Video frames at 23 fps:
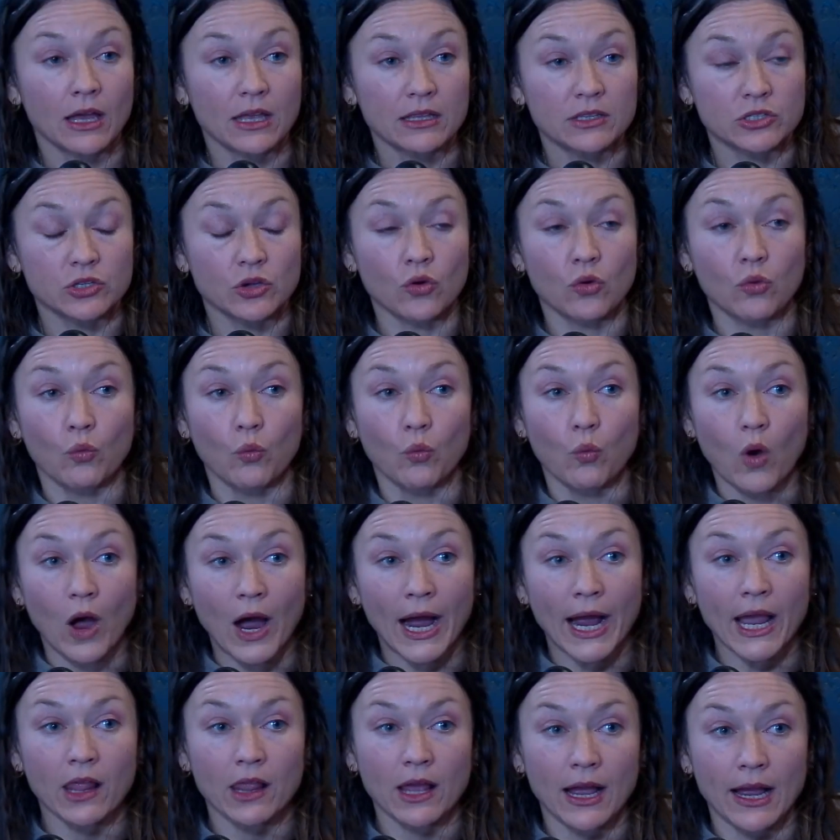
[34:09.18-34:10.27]
So
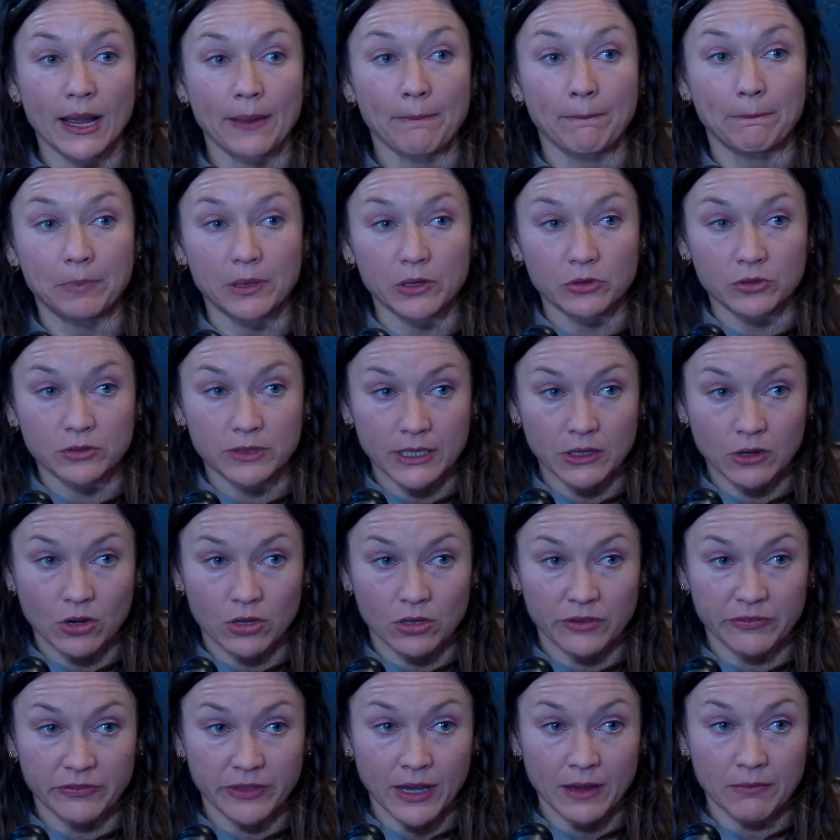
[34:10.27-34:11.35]
while I'm building
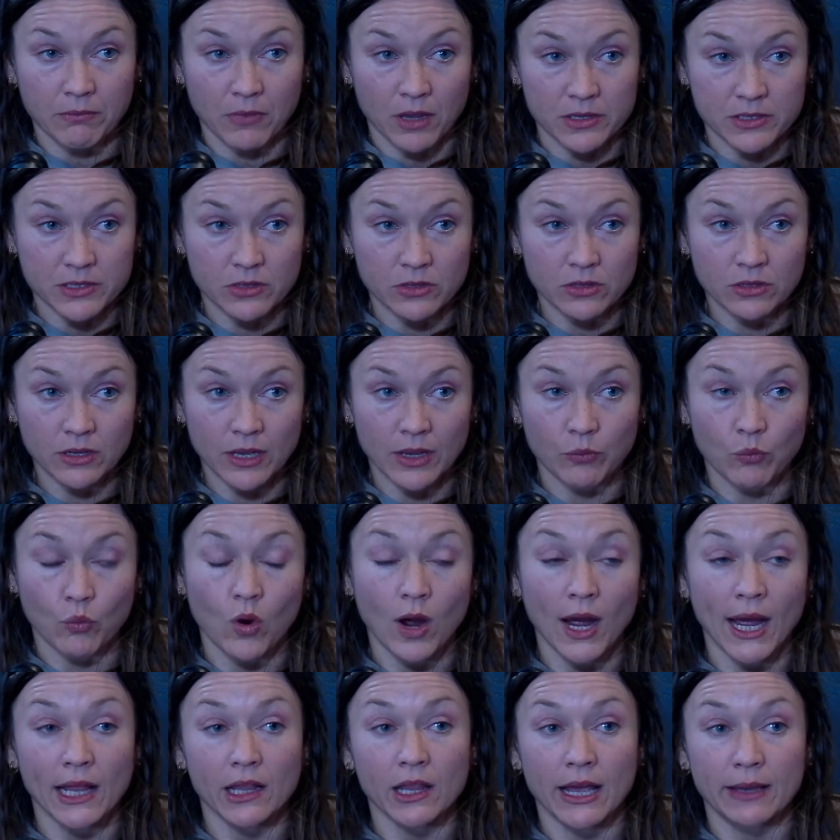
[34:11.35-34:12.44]
all of that muscle and
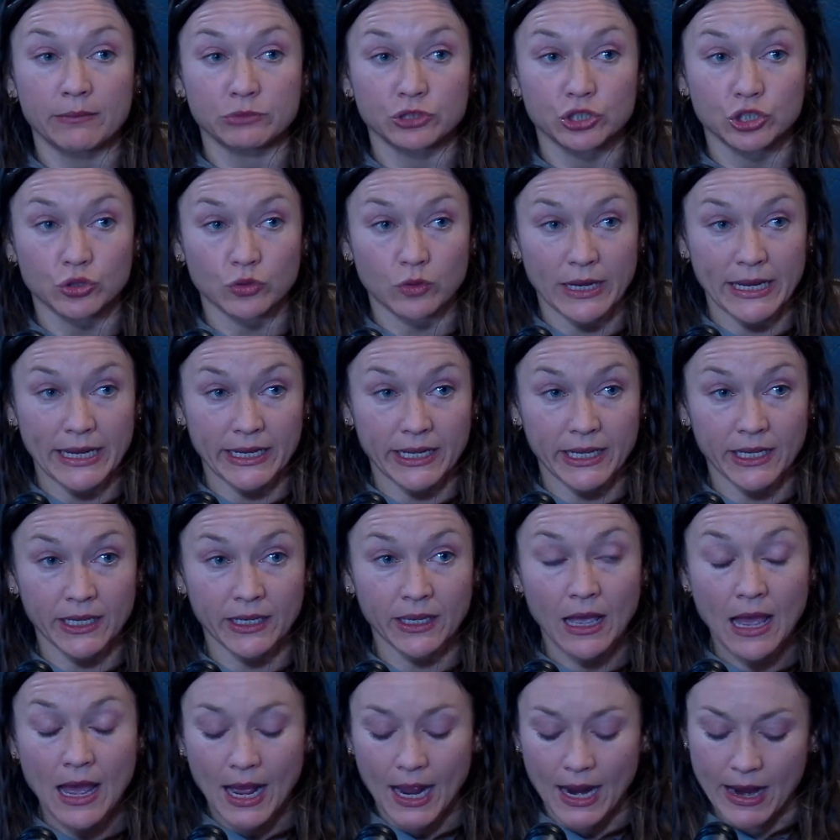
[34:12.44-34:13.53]
while I'm training,
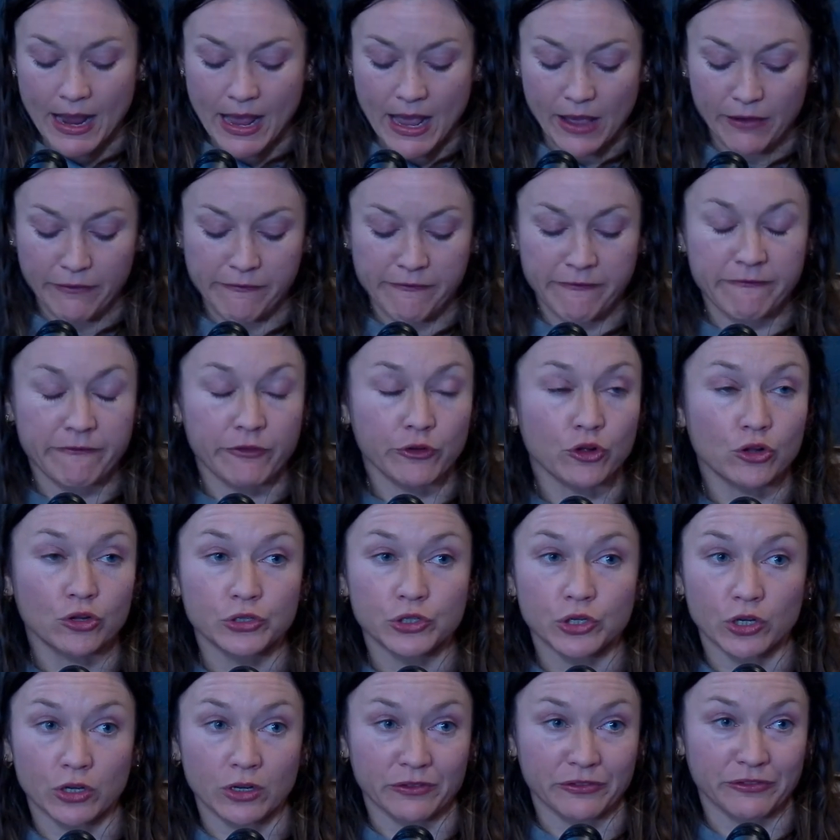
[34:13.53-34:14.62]
I have full
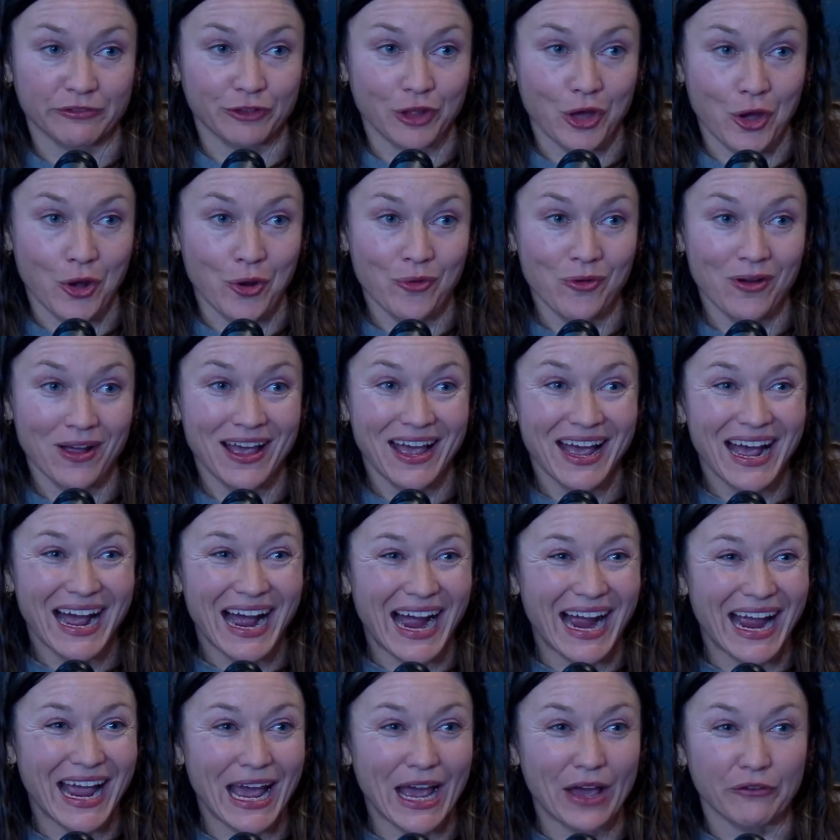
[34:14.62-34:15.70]
nerve flow.
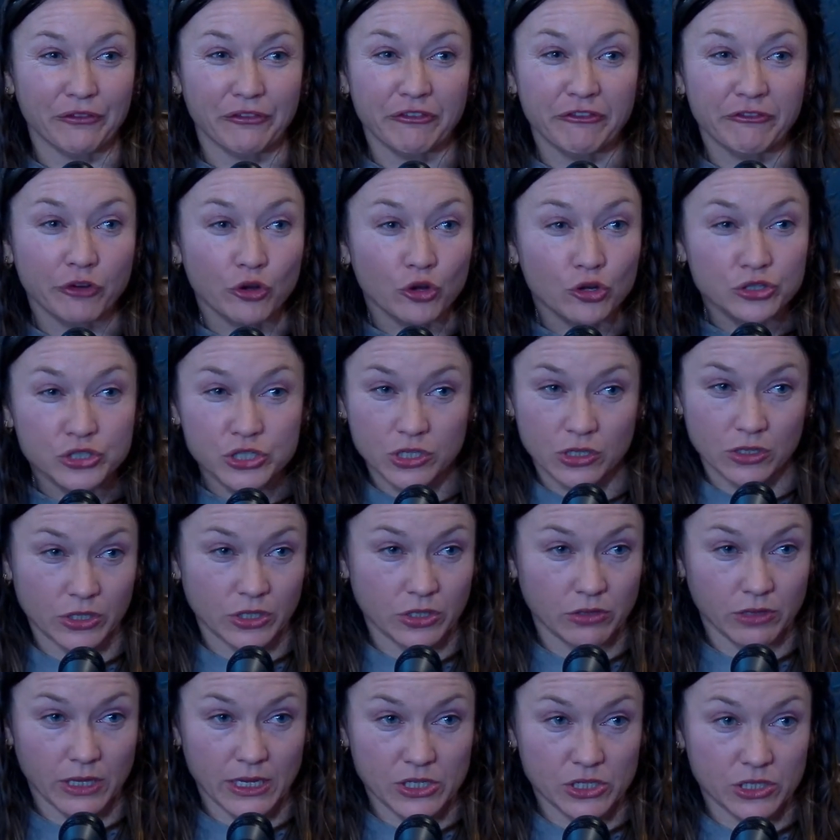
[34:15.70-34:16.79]
I have full
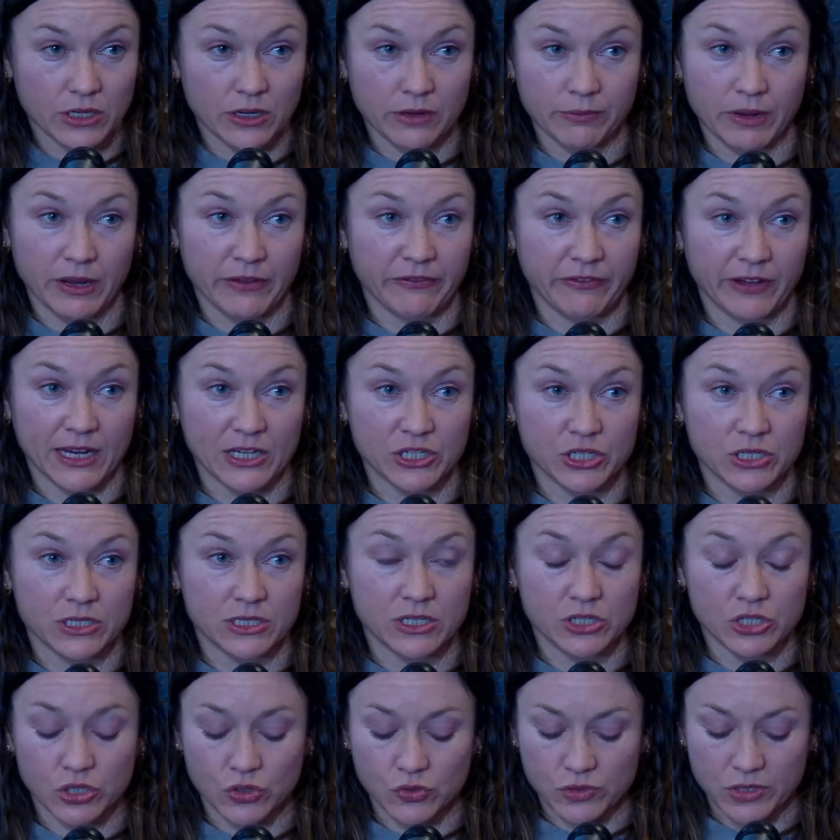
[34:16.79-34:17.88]
circulation in my fascia
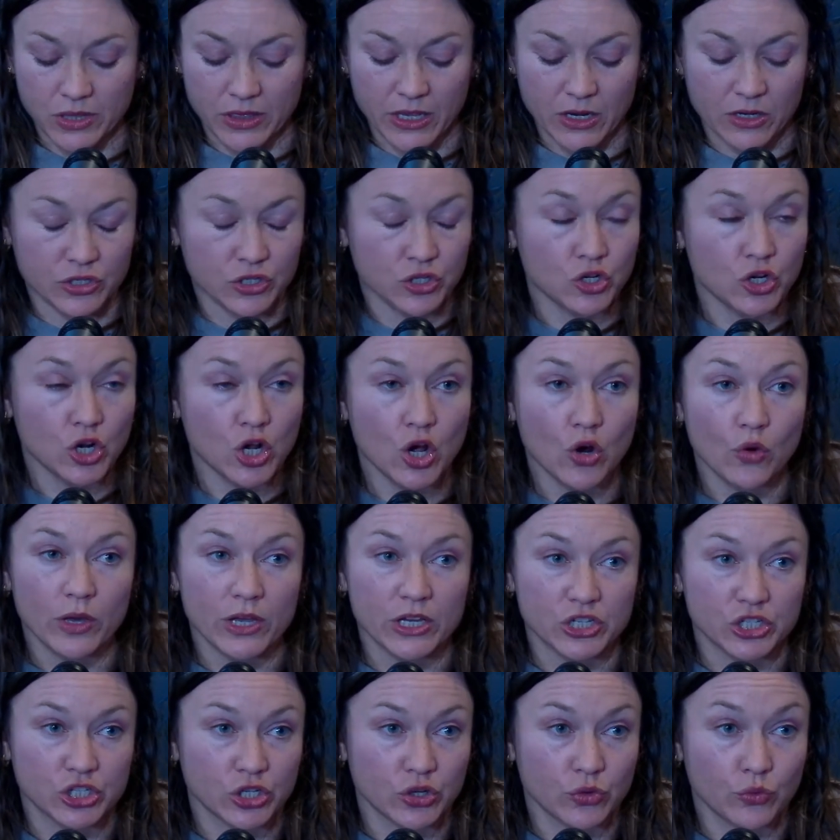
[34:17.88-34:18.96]
tissues. There's no
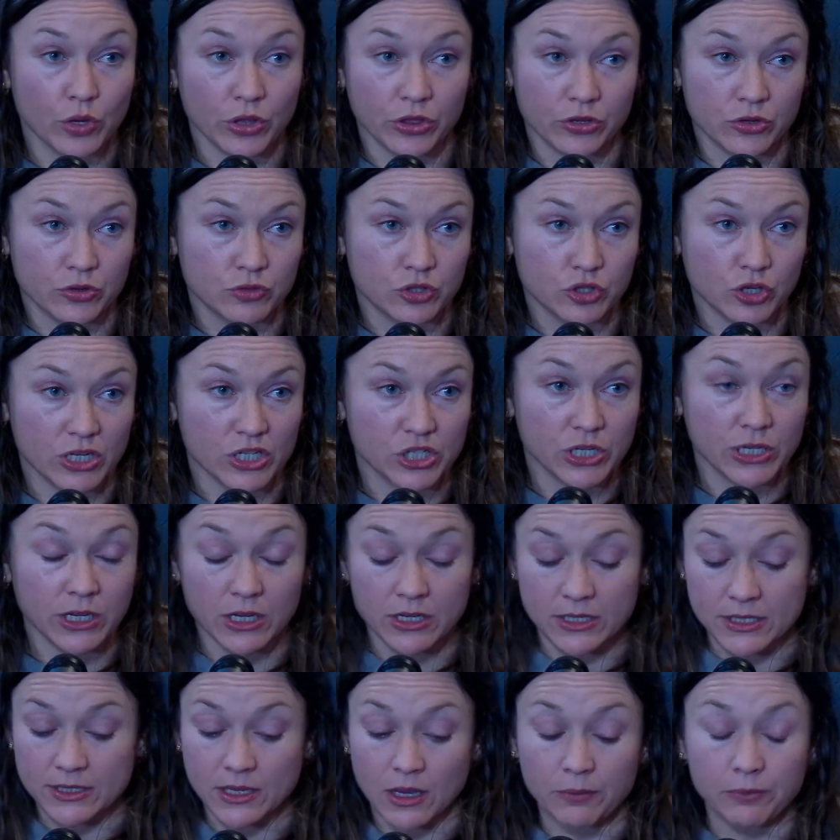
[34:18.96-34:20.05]
issue with nutrition
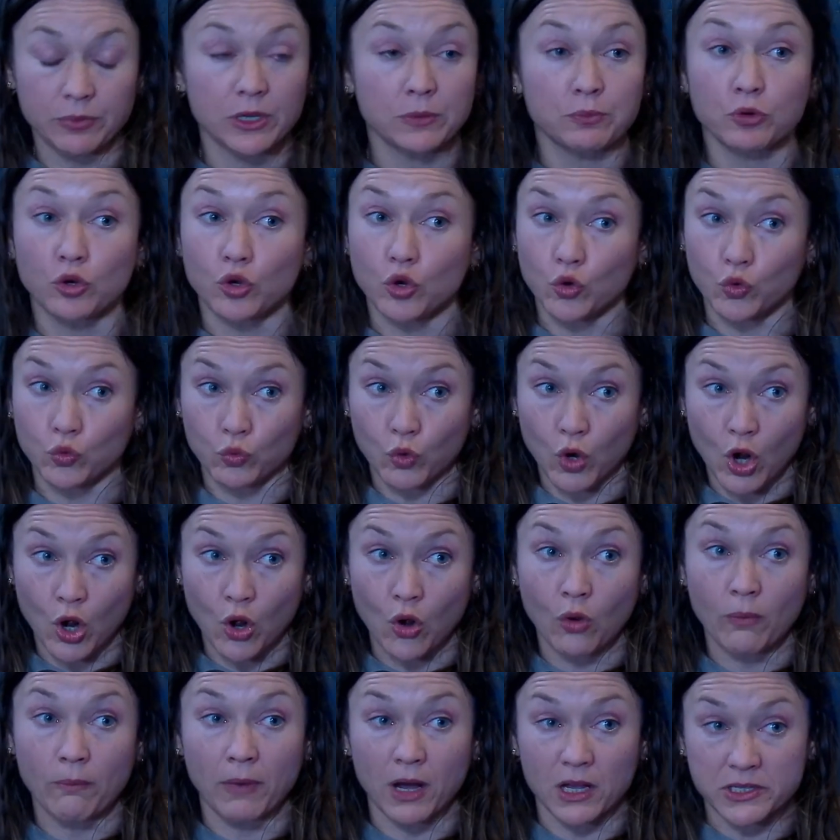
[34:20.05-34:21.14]
because some people
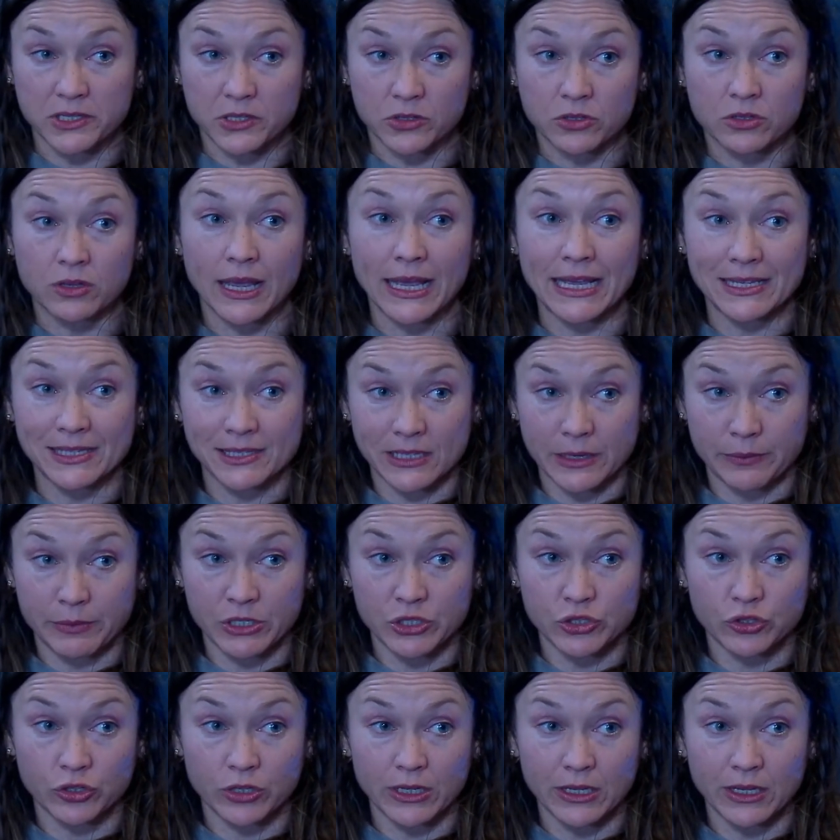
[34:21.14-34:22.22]
grow muscle
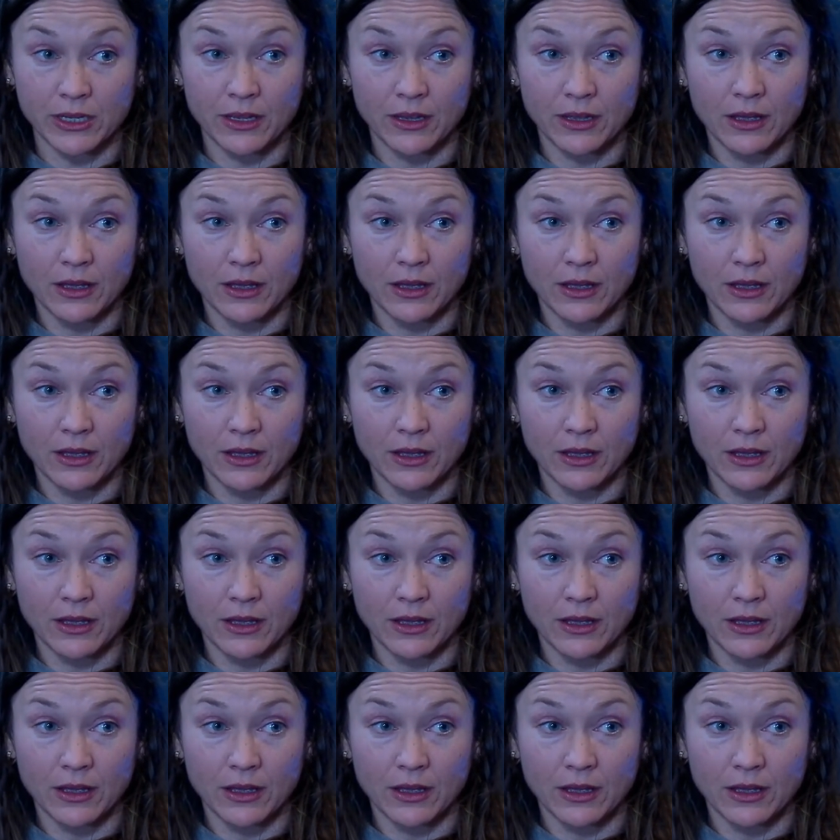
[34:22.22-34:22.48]
asymmetrically.